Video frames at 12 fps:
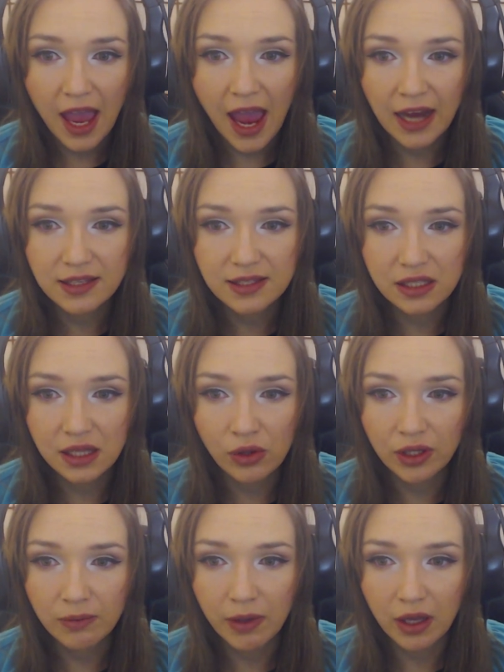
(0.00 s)
and it
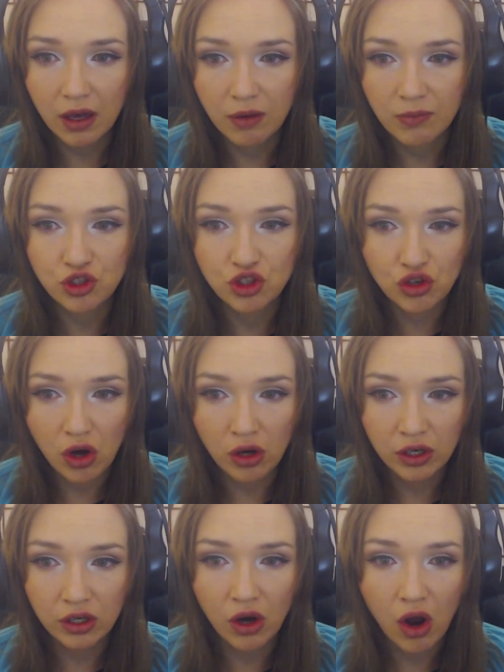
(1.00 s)
slowly becomes
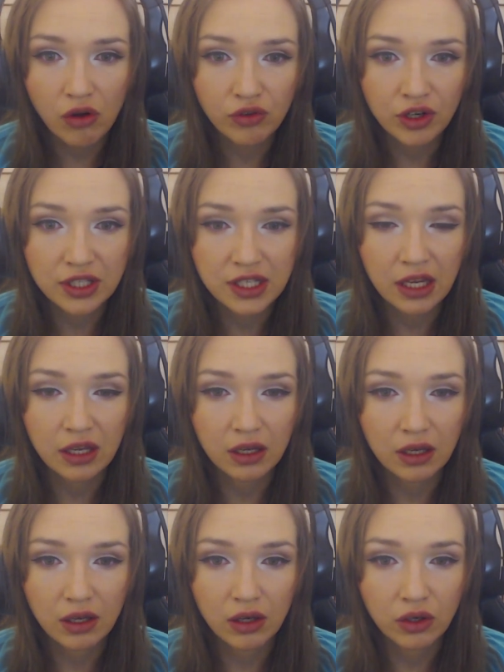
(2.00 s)
stronger over the
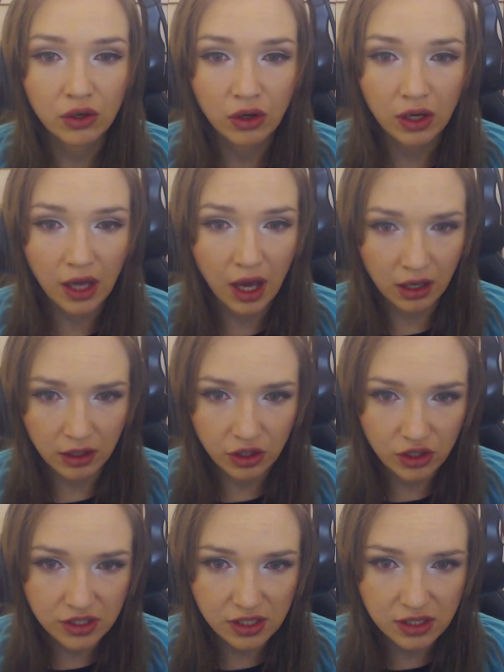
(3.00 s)

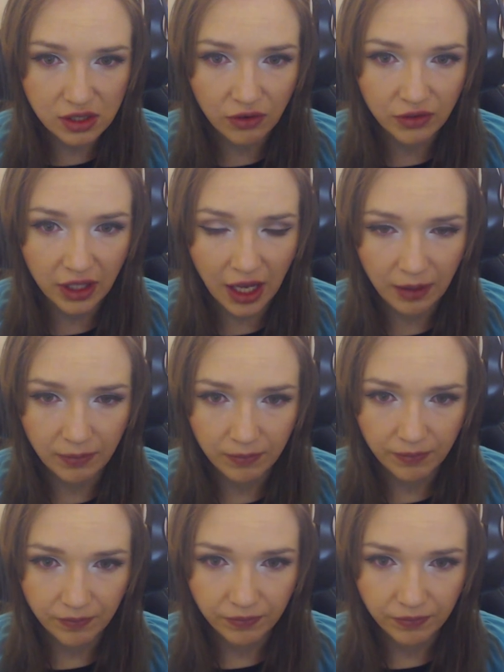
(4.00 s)
courses of the game.